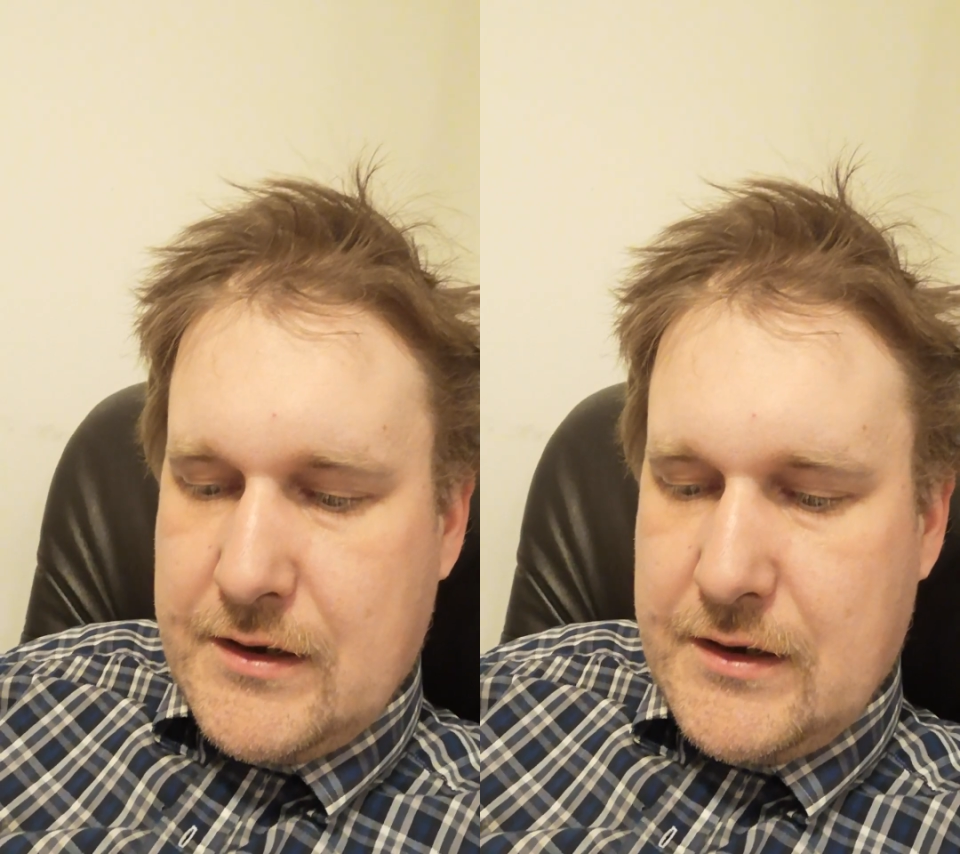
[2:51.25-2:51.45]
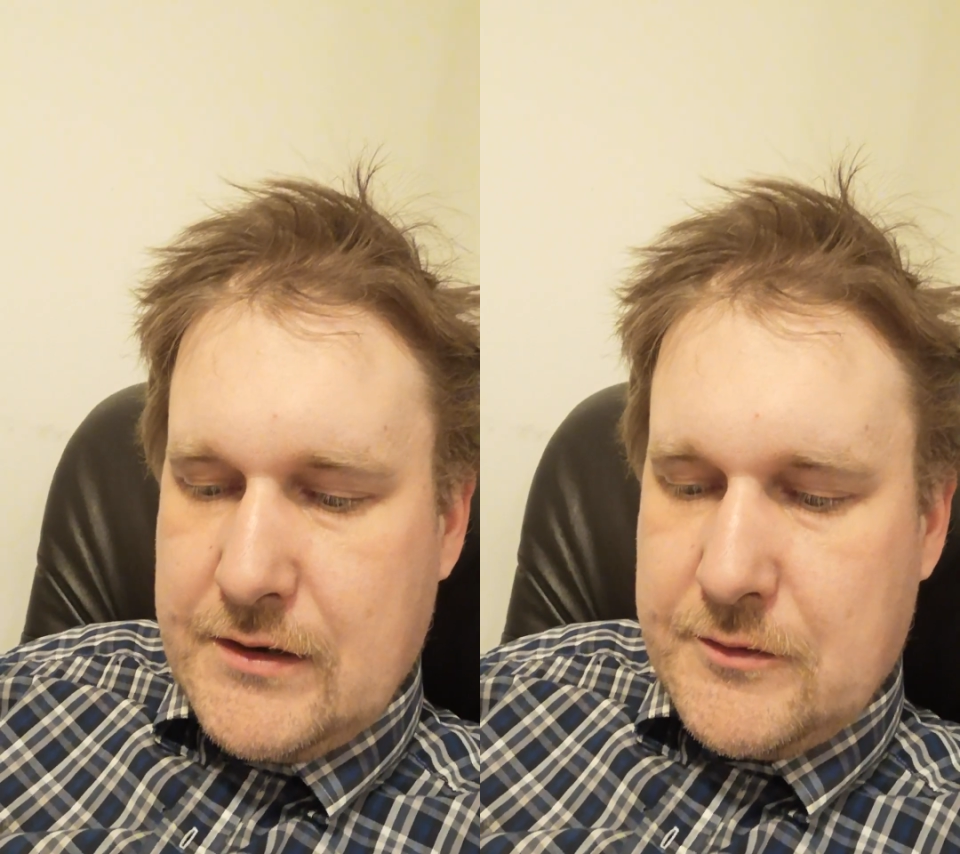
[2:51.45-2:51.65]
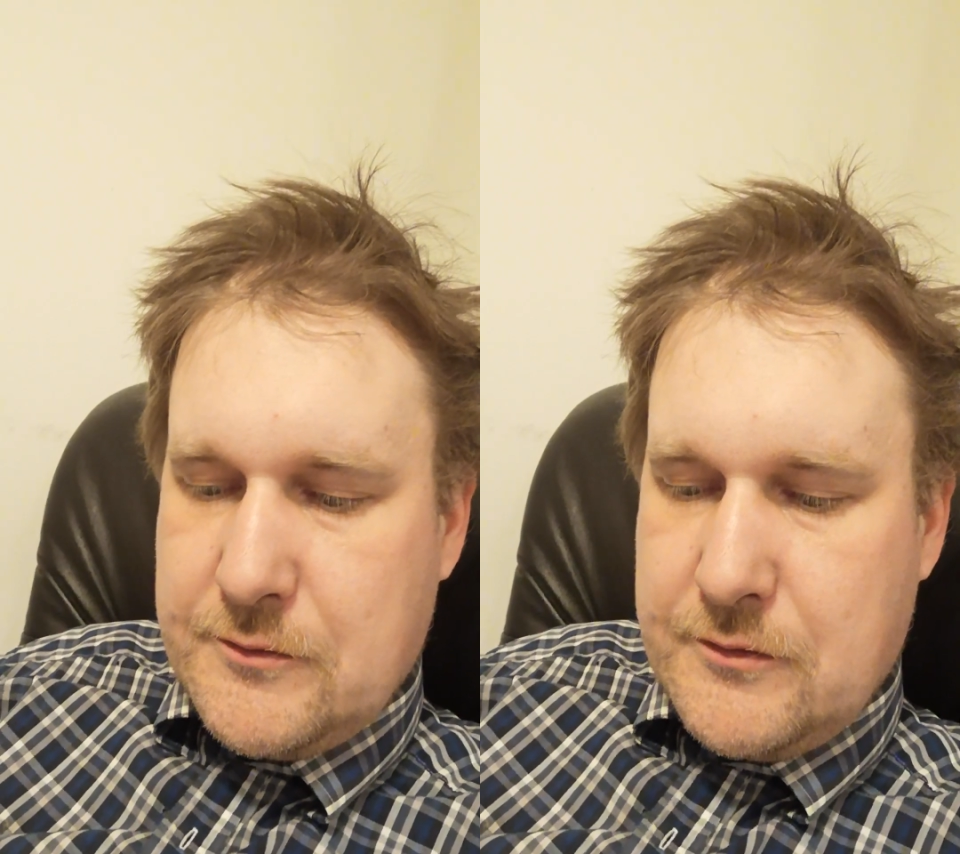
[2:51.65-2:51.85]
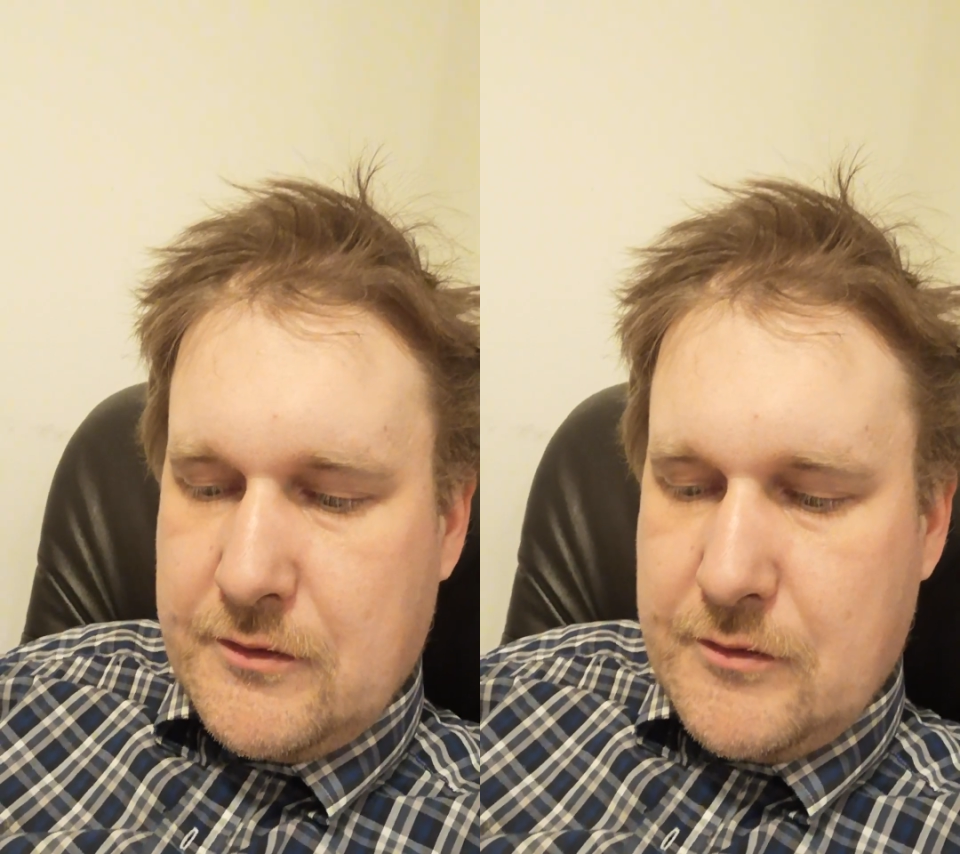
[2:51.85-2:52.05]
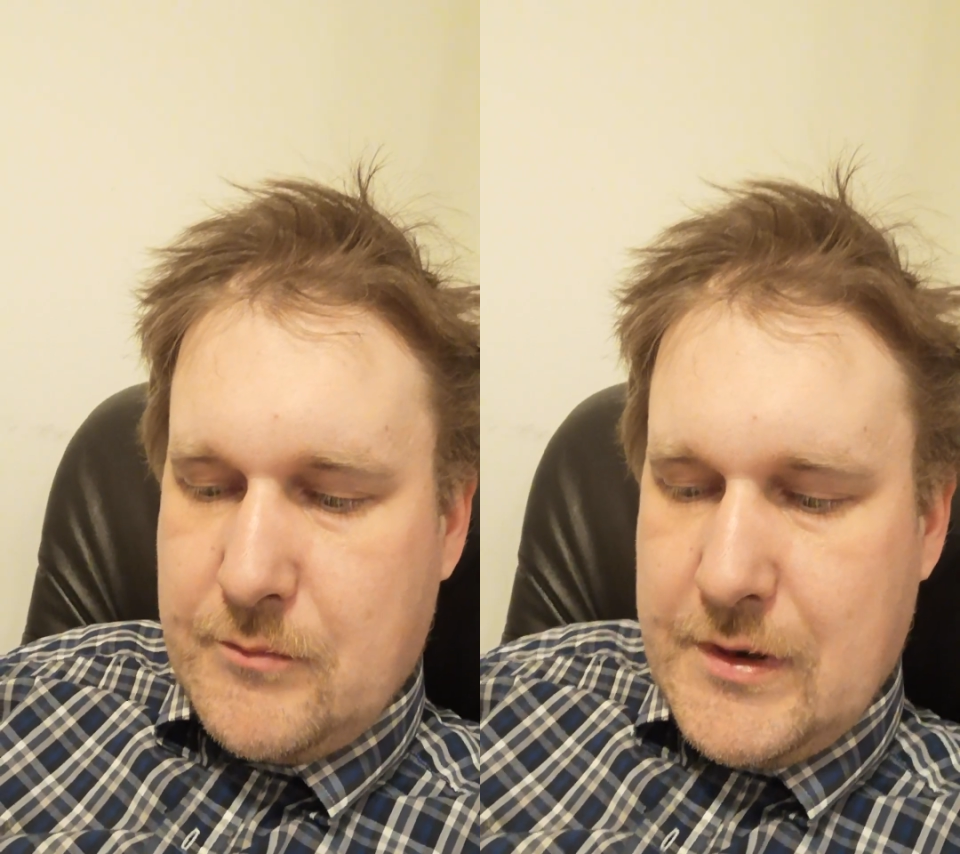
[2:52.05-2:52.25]

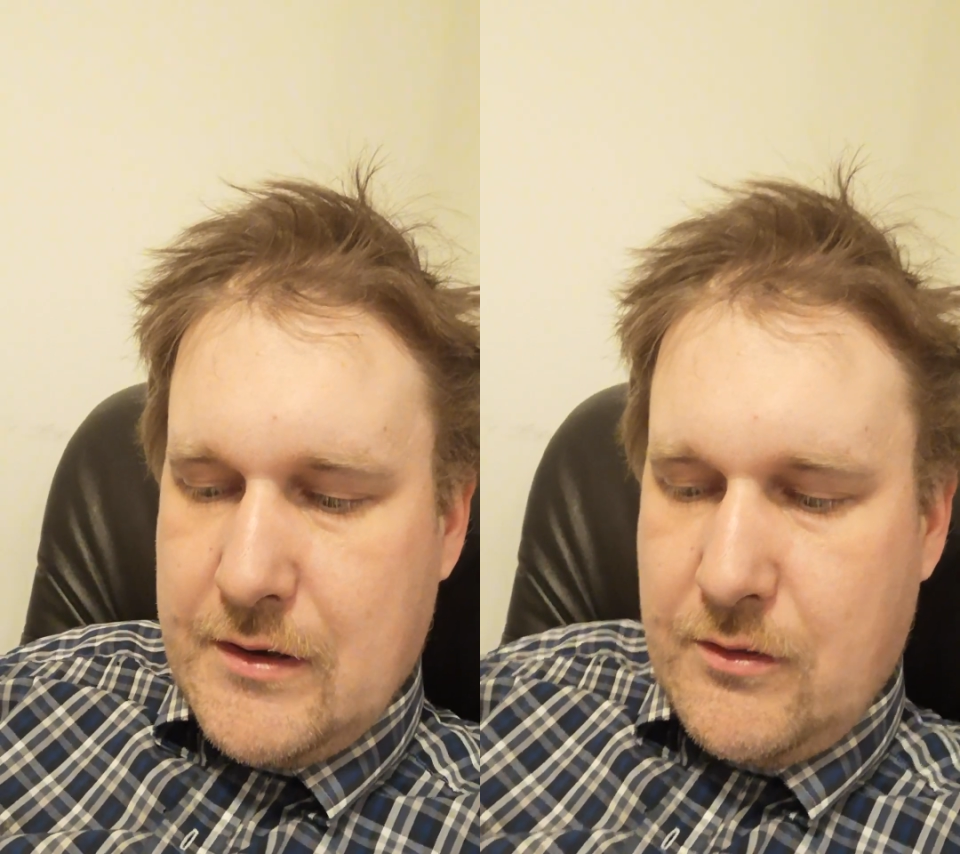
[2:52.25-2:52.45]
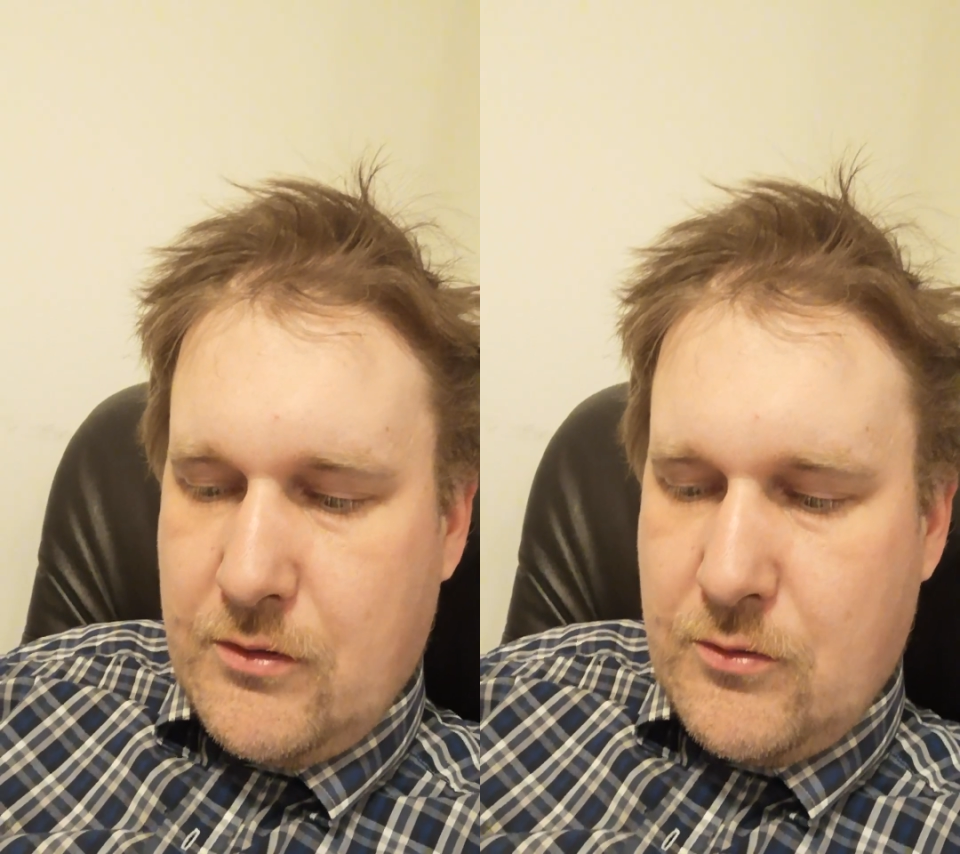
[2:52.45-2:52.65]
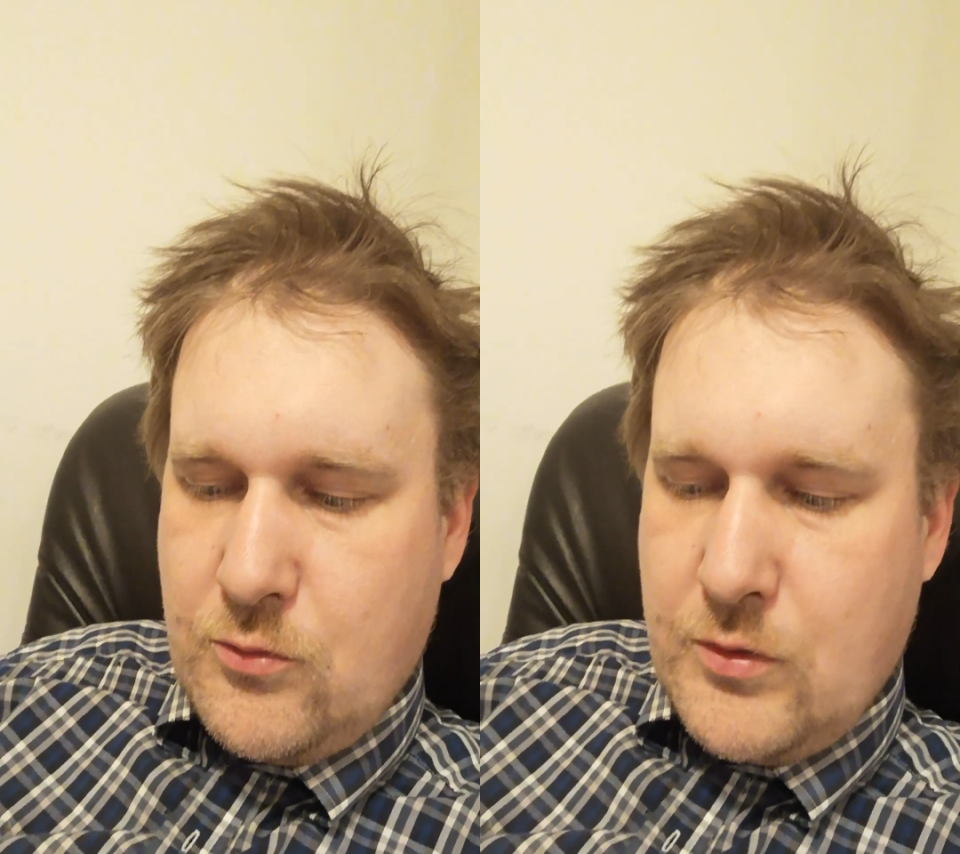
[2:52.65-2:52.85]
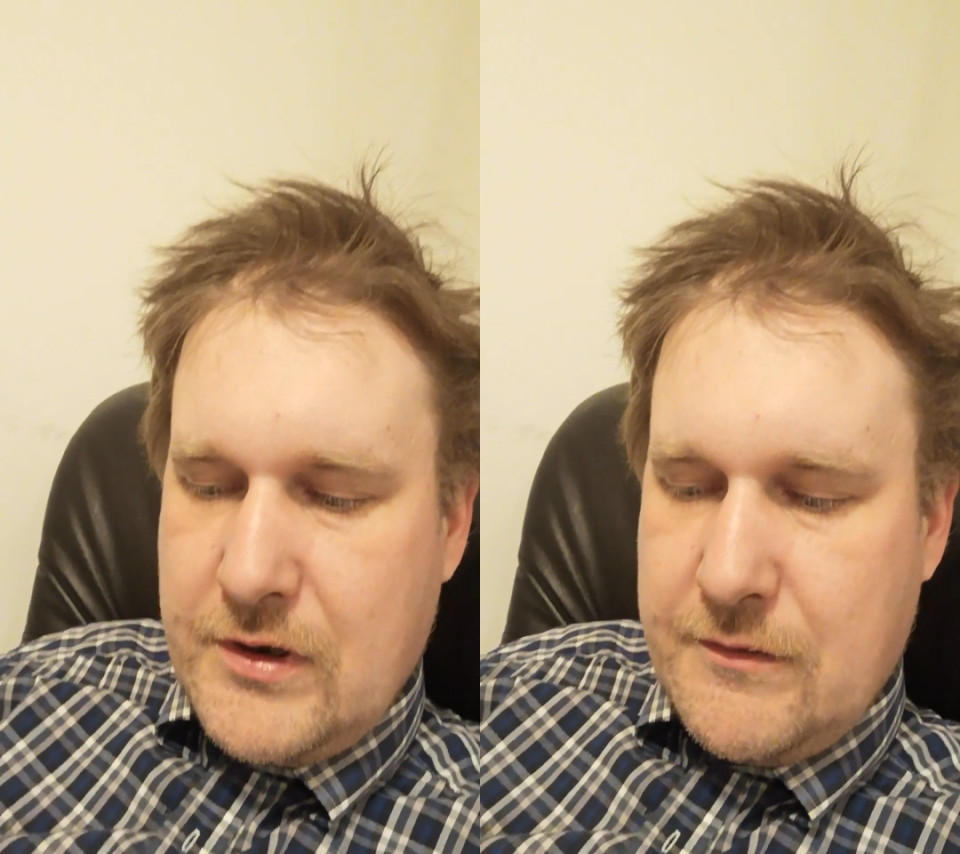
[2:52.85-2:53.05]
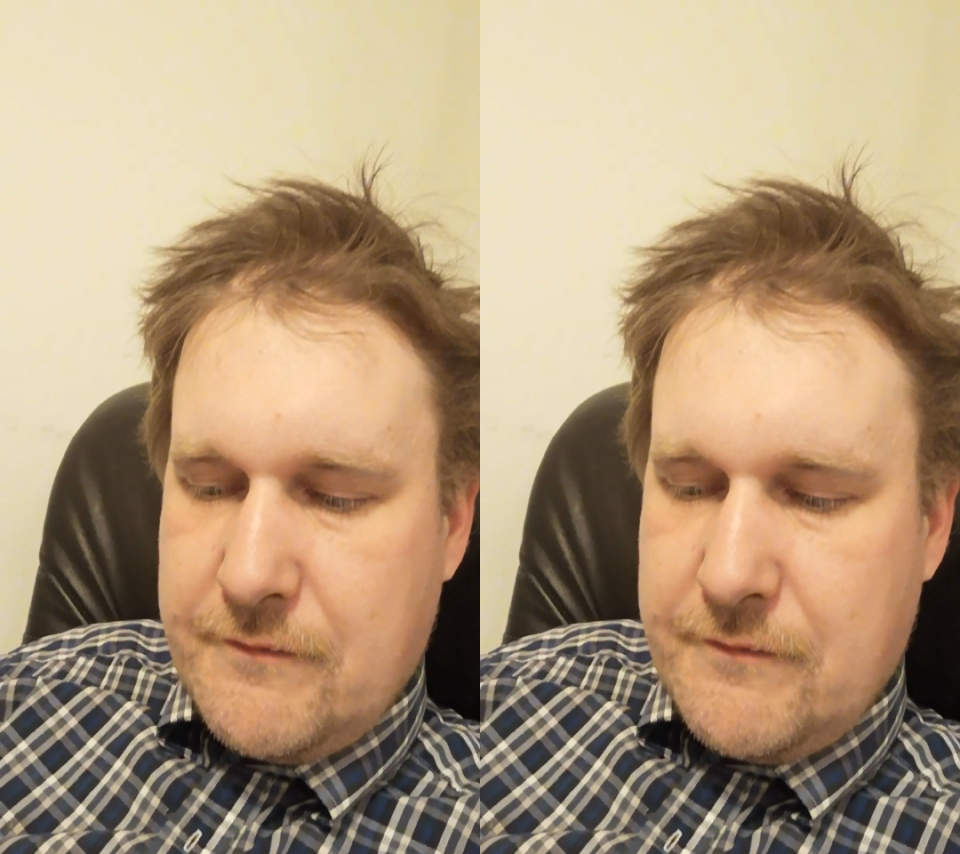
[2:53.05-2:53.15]
controlled by loading